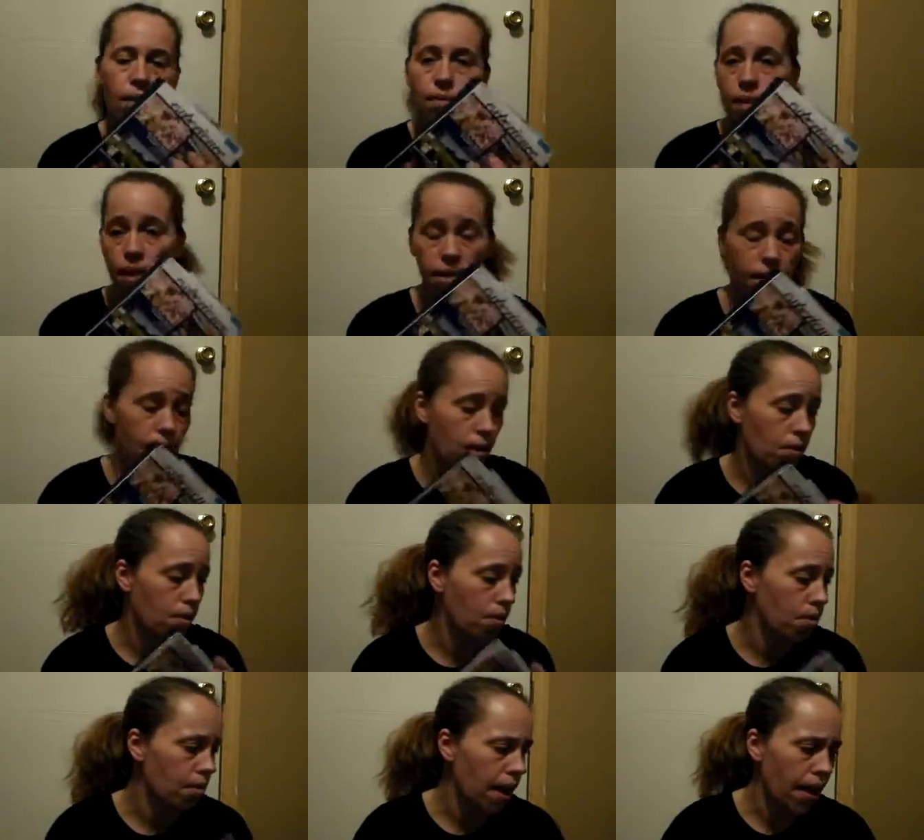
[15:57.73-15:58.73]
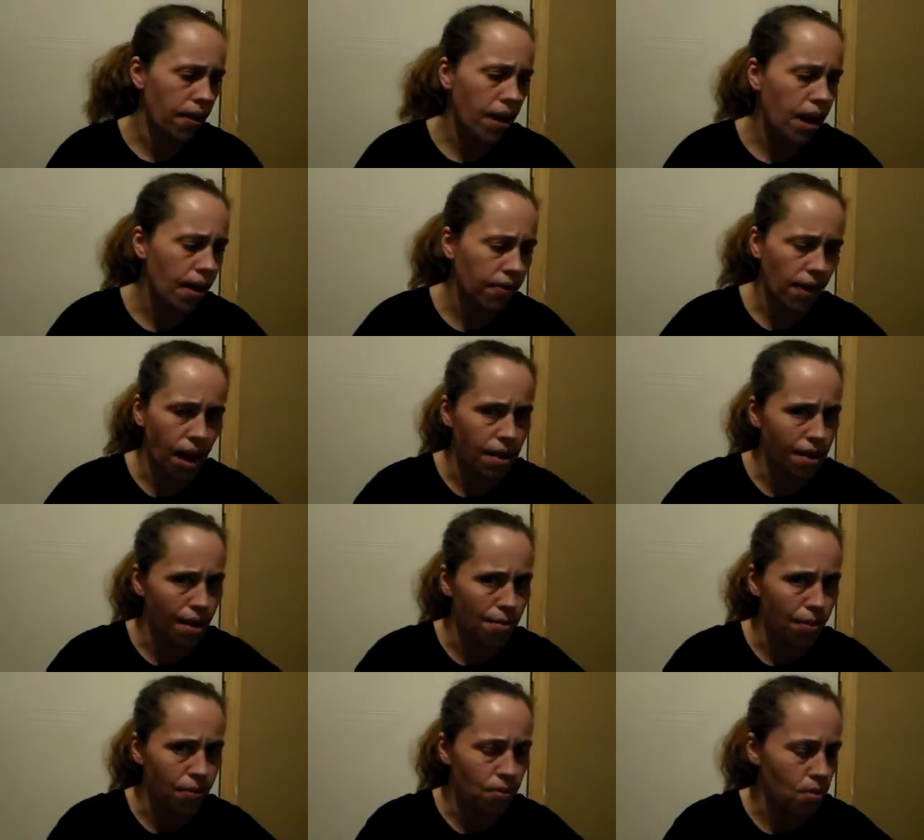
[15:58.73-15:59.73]
So that's kind of cool. I think I've
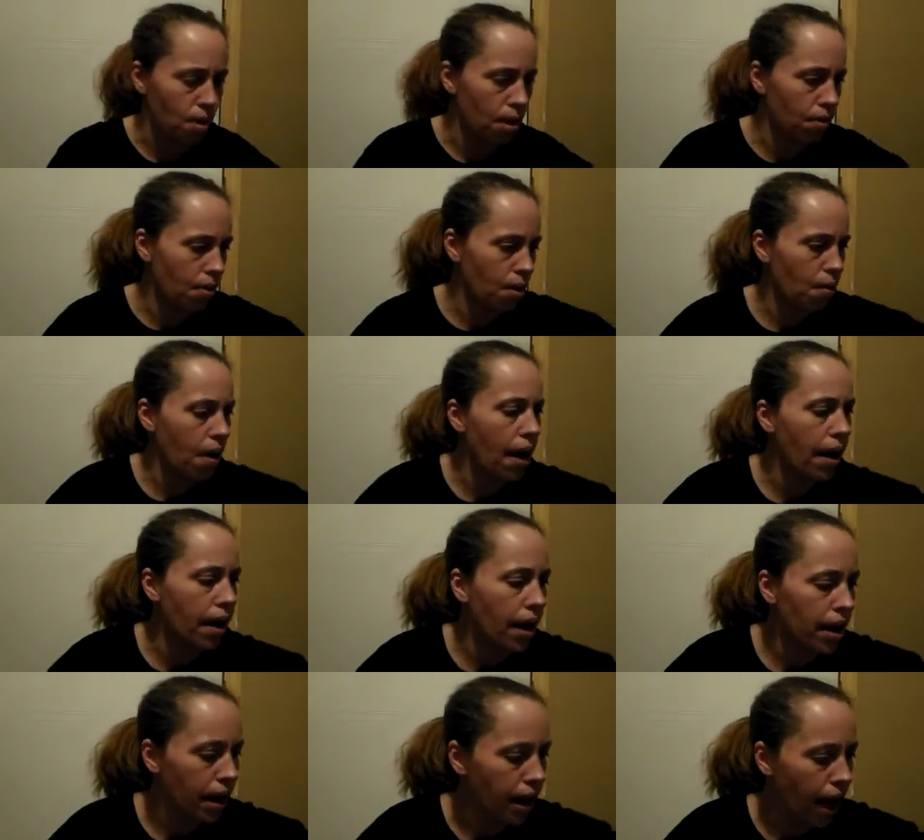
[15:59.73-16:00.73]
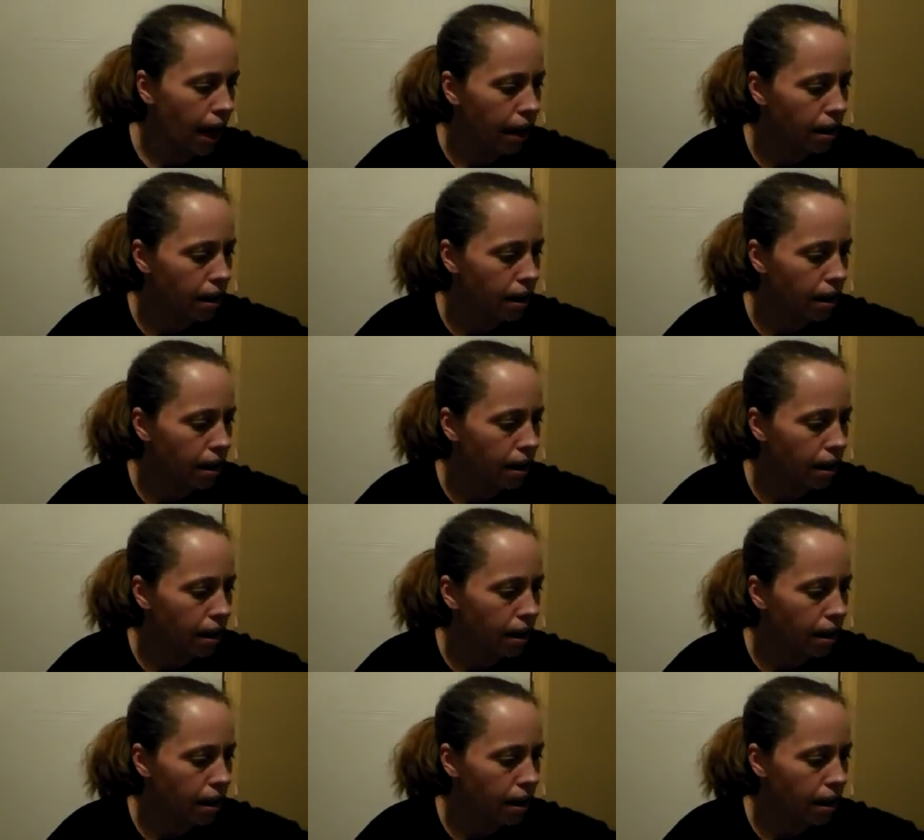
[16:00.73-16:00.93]
gotten that before. I don't know why I got